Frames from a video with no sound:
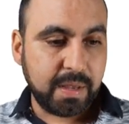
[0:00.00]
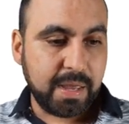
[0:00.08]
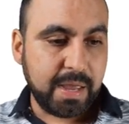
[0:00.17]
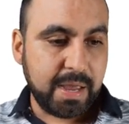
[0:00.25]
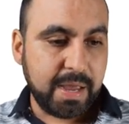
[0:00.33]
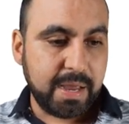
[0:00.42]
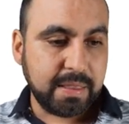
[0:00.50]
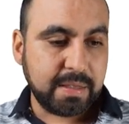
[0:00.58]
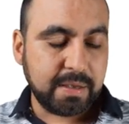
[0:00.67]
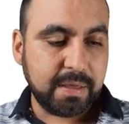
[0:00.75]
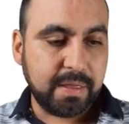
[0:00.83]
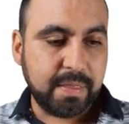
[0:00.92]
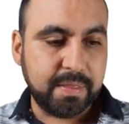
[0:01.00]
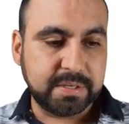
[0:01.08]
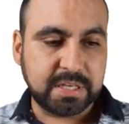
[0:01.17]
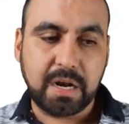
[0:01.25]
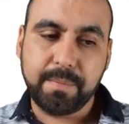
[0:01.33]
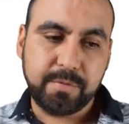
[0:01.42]
and the
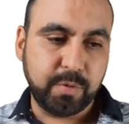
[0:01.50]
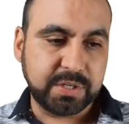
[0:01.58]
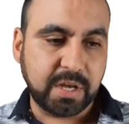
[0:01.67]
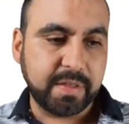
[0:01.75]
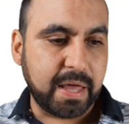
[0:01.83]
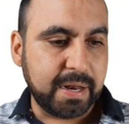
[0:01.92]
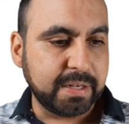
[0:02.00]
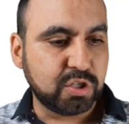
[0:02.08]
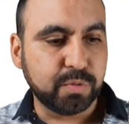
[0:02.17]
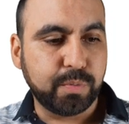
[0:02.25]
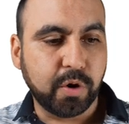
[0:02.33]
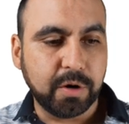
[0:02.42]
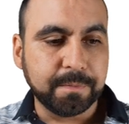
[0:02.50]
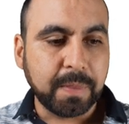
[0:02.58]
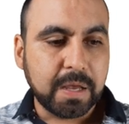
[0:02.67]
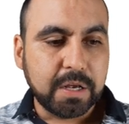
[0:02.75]
setup, we saw that, and support.